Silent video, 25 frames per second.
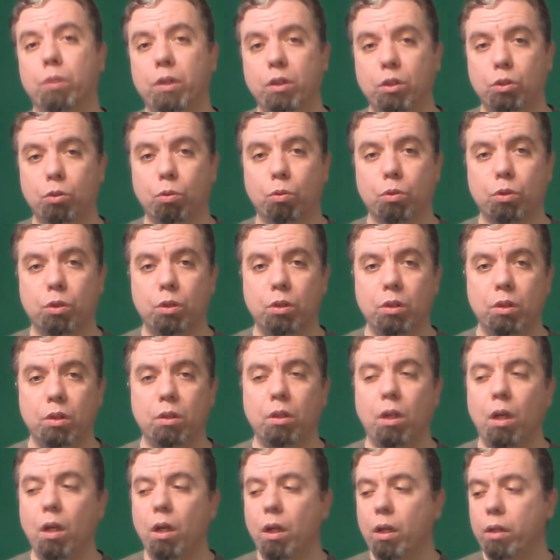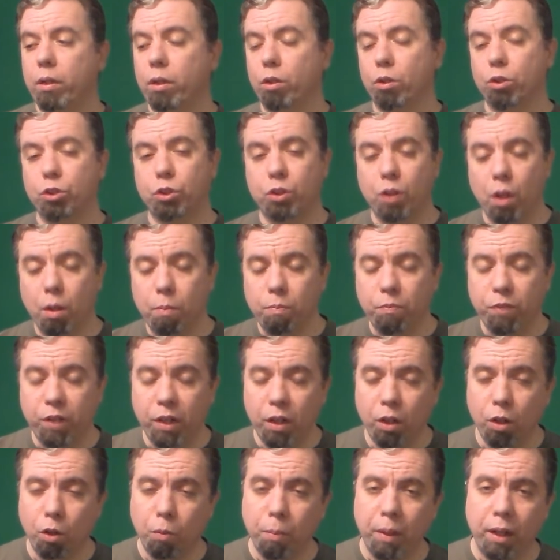your resources. There are some
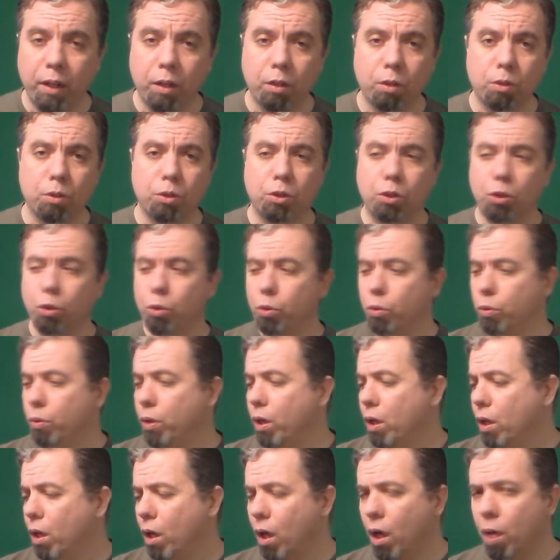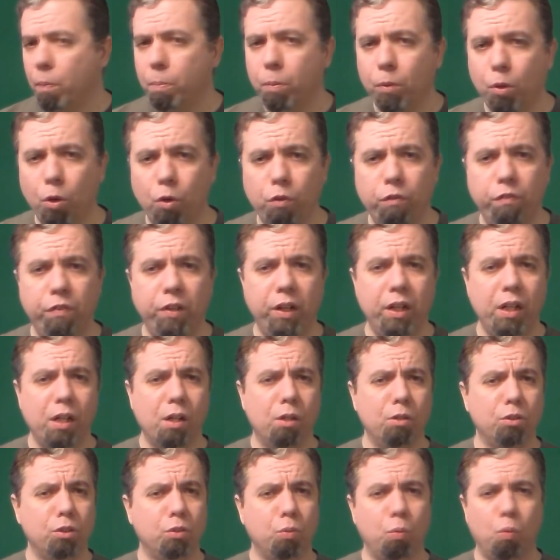video makers who upload
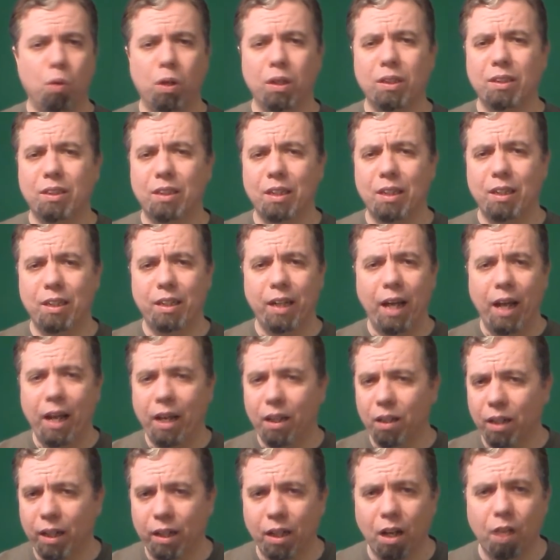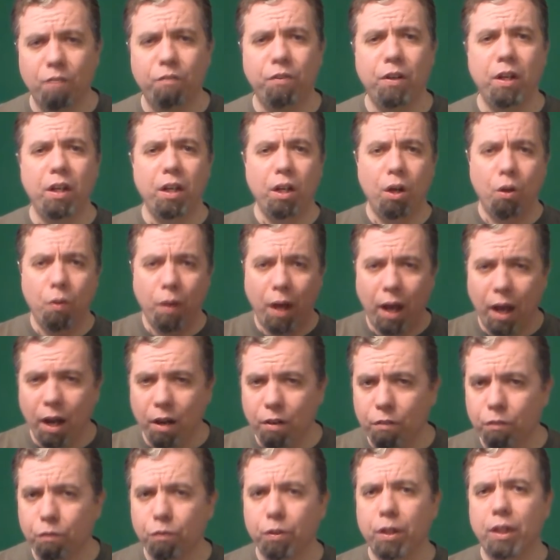videos once a day, like a video
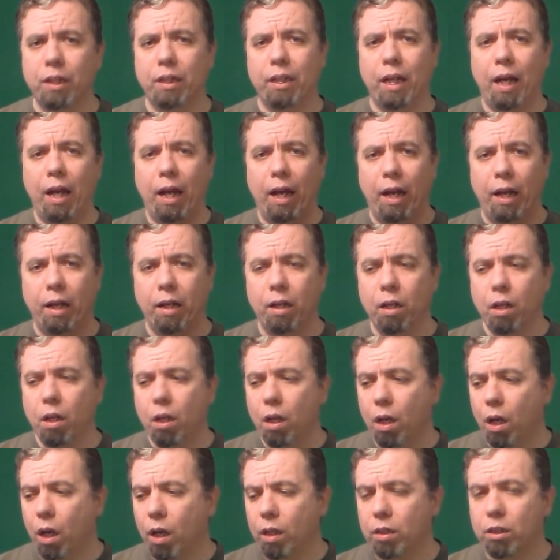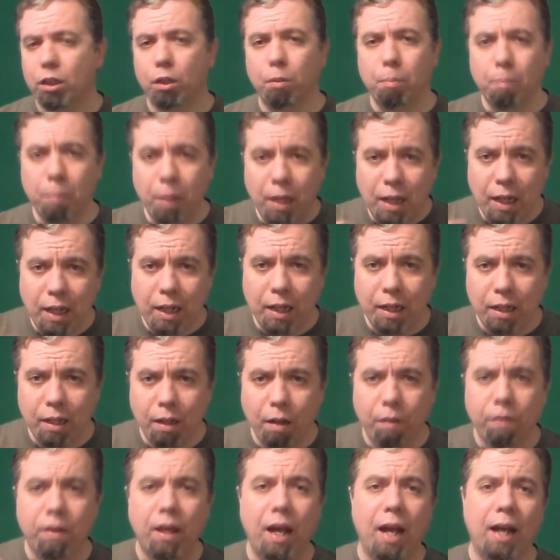every day. To
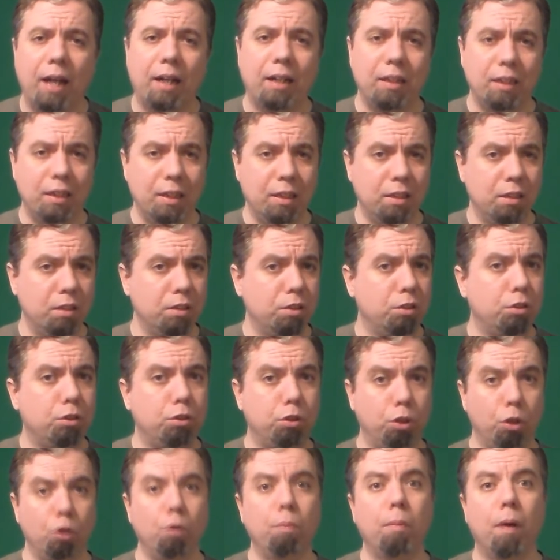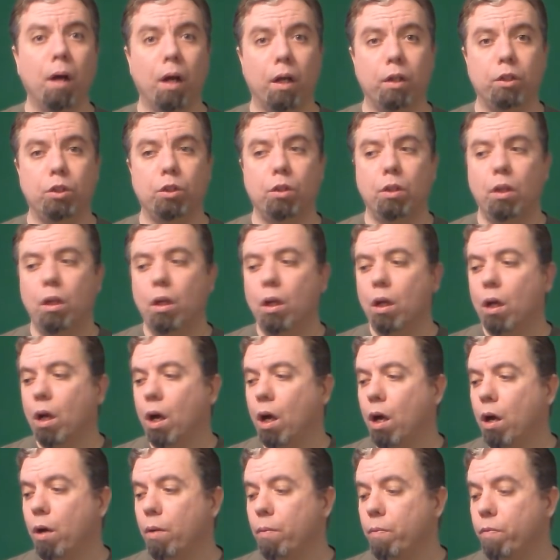me, that is too much.
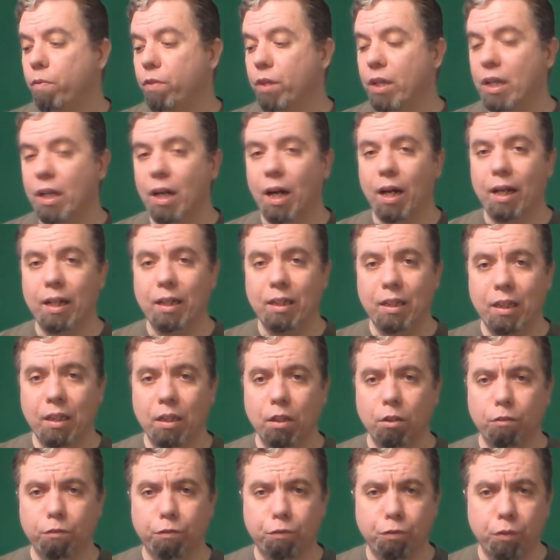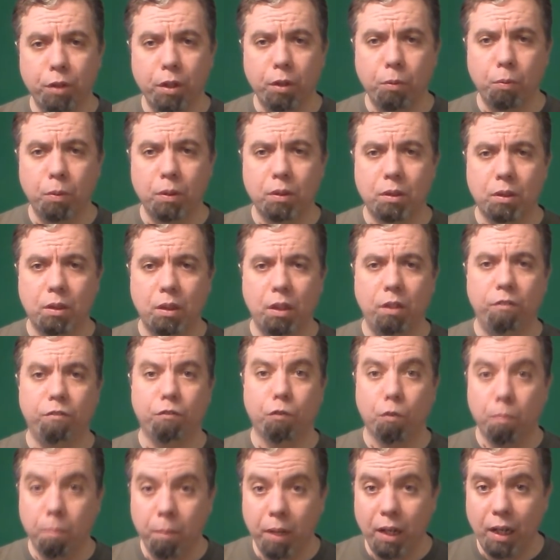The ideal frequency
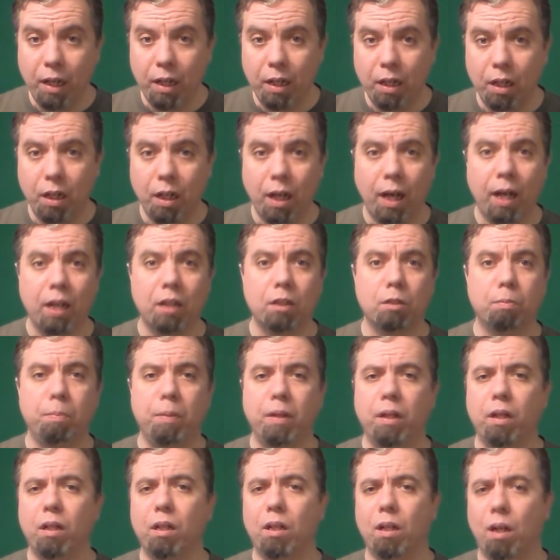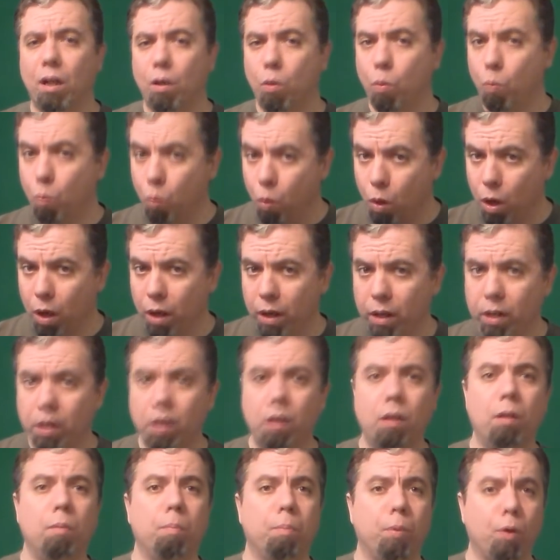for me has been
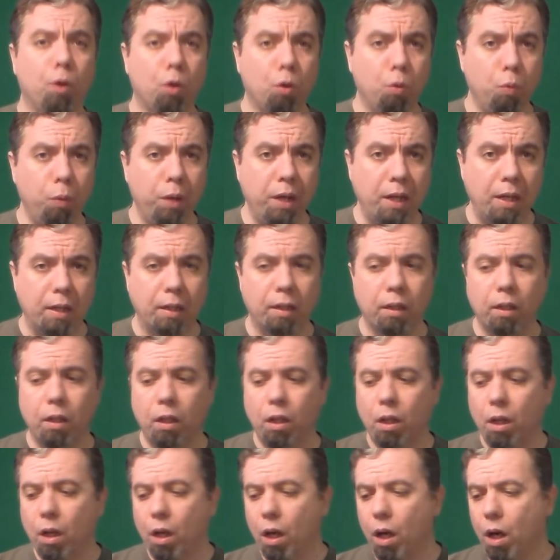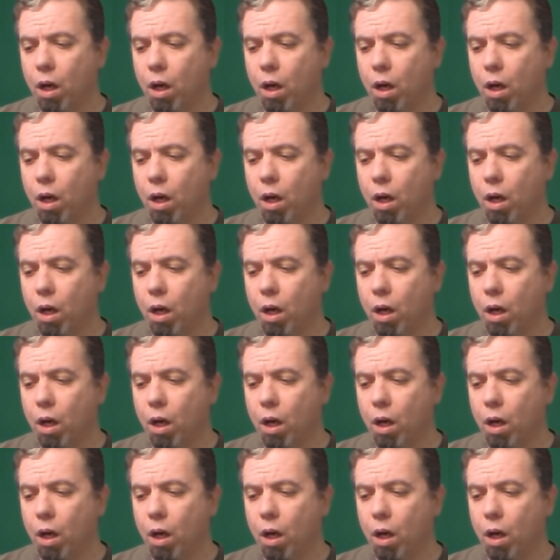one per week.